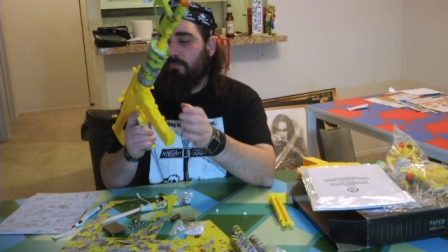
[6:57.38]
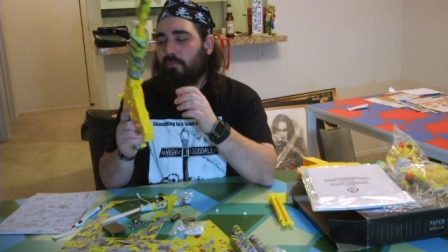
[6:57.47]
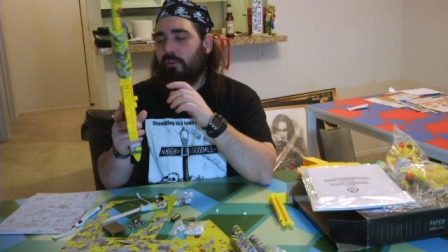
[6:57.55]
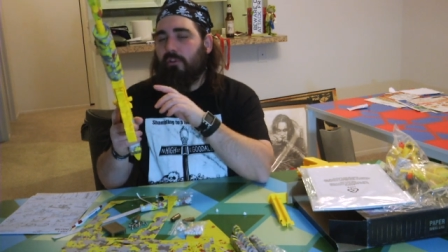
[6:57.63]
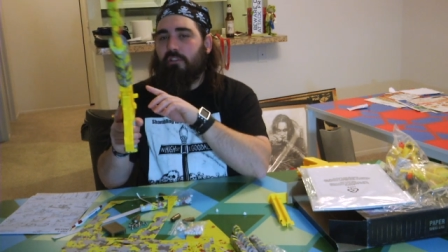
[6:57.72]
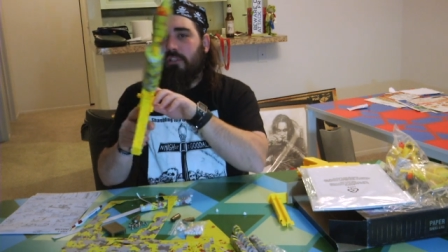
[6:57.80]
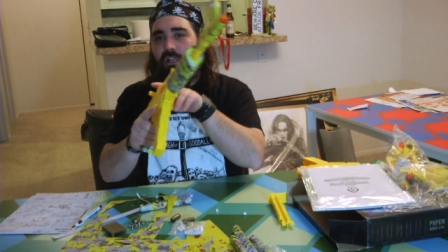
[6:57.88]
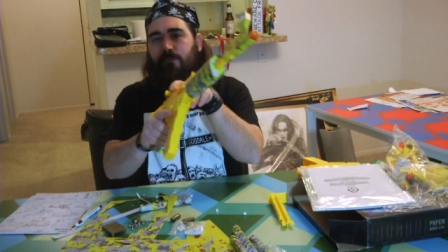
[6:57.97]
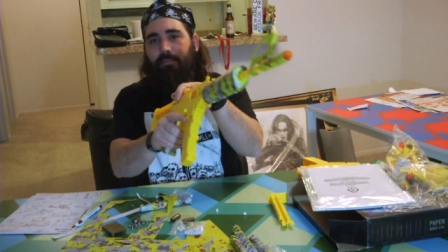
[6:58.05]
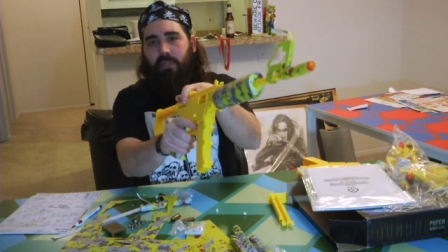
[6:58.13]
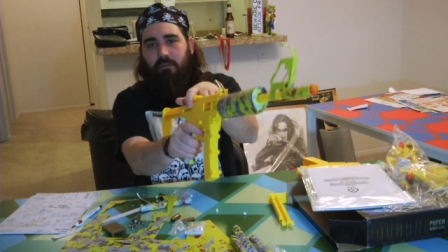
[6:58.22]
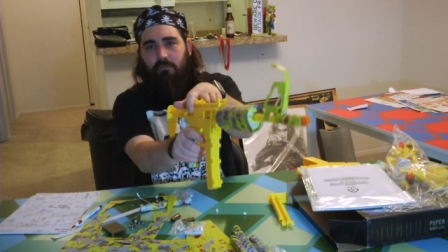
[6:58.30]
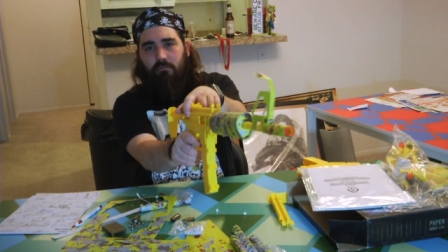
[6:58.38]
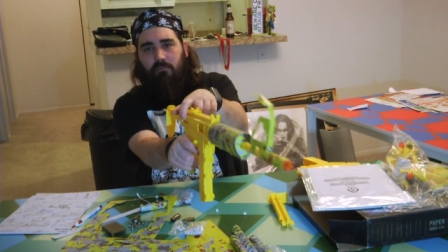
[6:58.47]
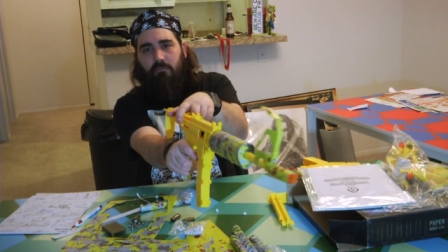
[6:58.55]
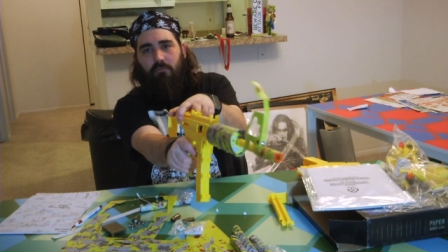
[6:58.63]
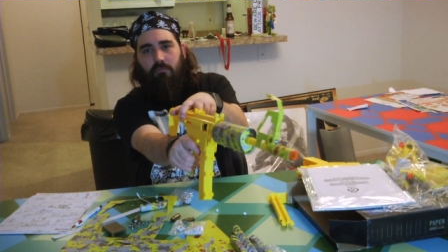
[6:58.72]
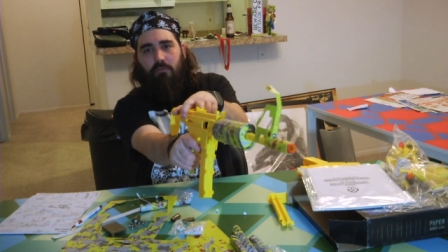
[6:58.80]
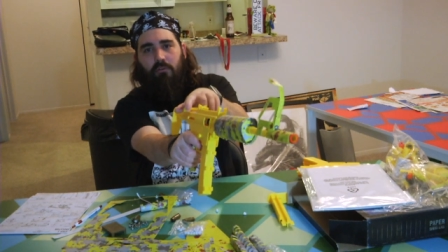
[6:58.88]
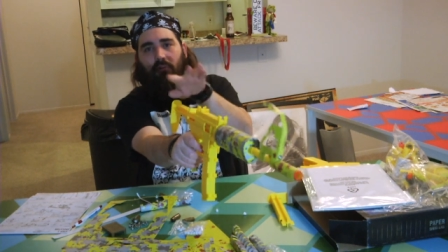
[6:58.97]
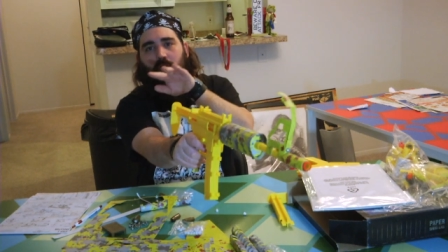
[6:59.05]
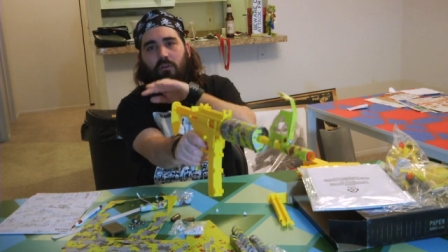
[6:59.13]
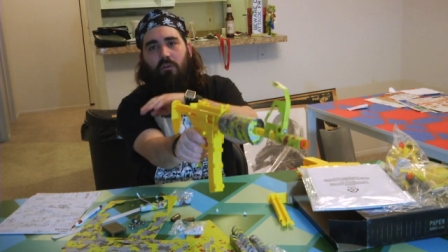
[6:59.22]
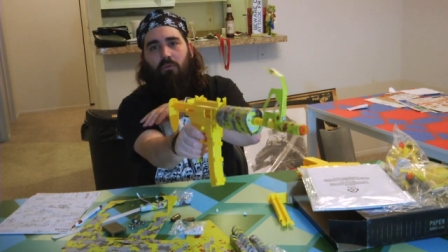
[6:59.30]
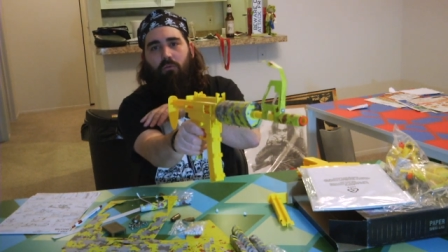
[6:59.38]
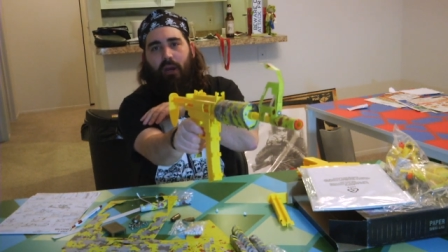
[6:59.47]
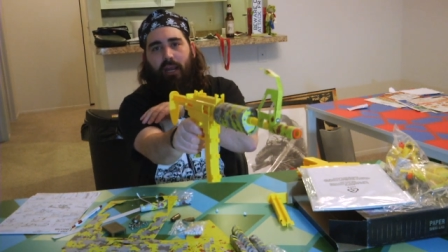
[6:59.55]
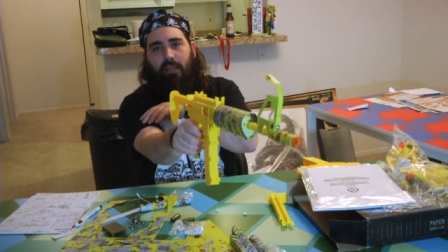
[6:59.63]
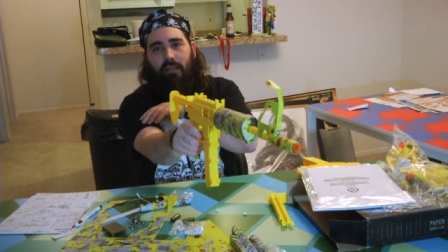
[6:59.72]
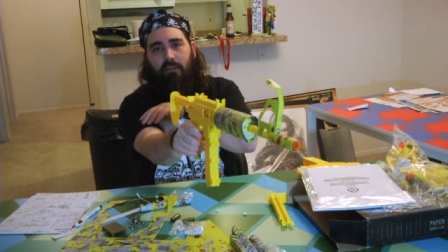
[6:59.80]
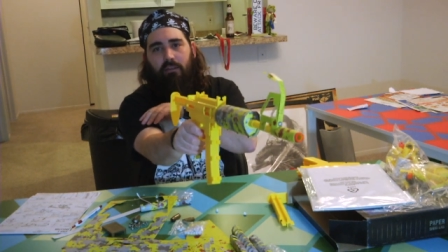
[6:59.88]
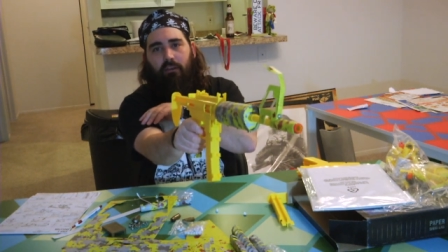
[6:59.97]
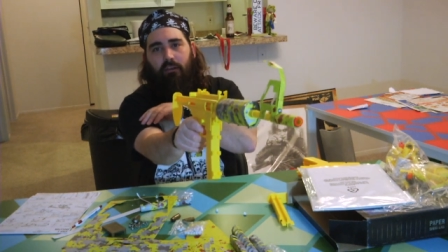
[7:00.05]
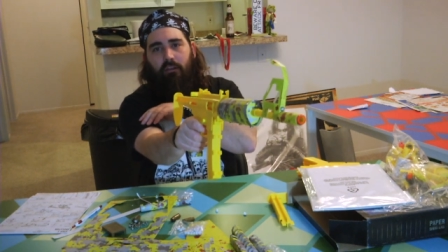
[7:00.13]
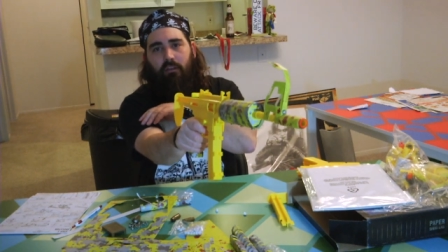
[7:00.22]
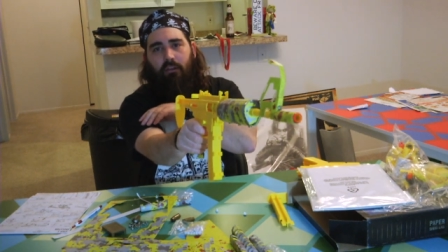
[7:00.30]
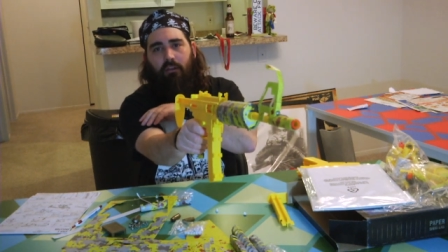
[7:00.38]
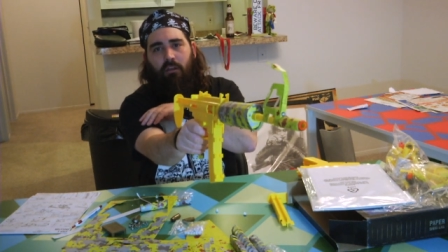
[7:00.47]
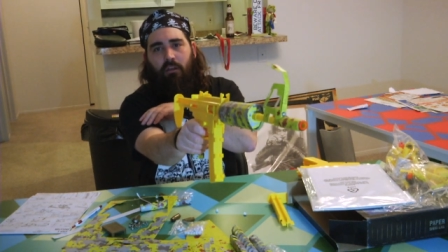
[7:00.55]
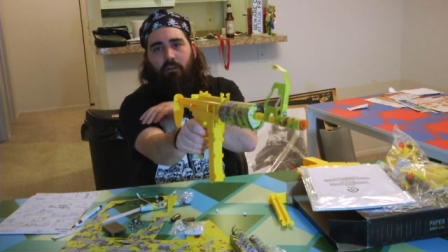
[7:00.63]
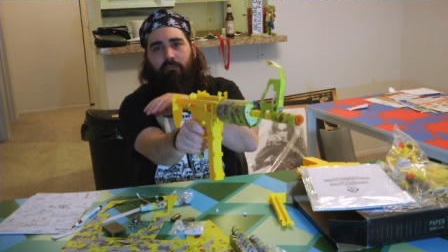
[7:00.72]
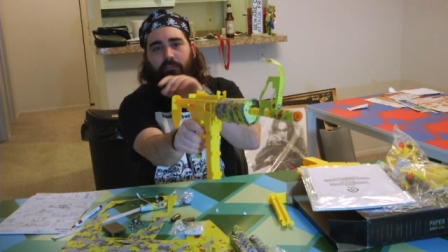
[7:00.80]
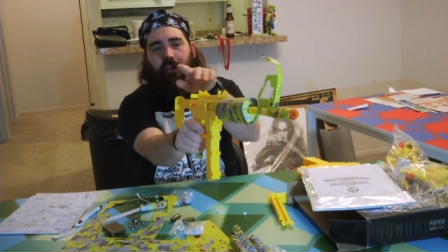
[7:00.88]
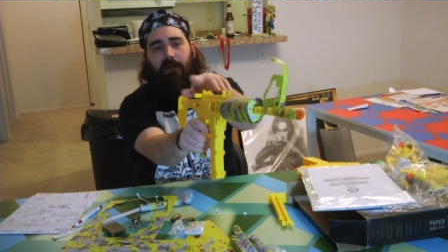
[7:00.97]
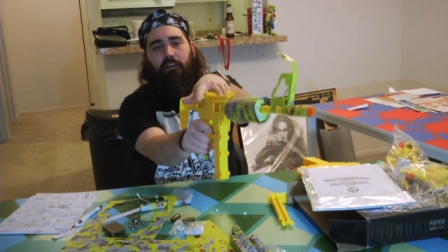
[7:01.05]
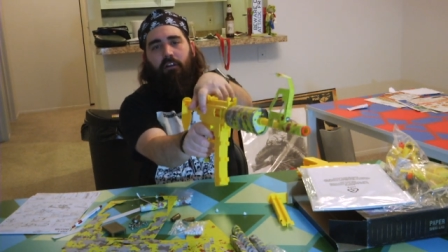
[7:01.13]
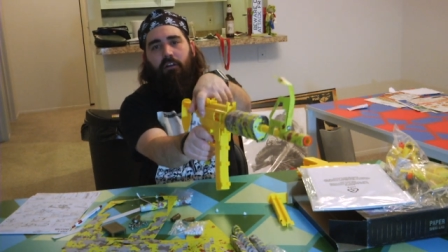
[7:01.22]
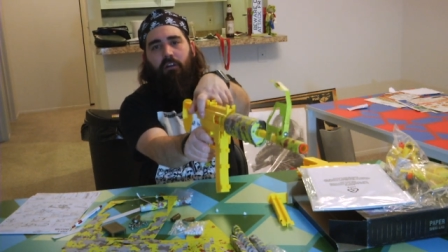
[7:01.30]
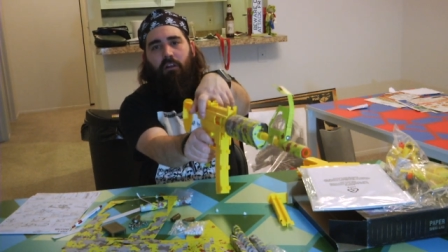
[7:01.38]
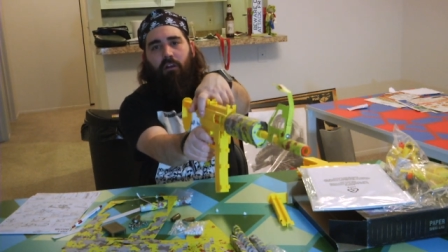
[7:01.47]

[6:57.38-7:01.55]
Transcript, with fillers: Put this clip in, bracket, fire,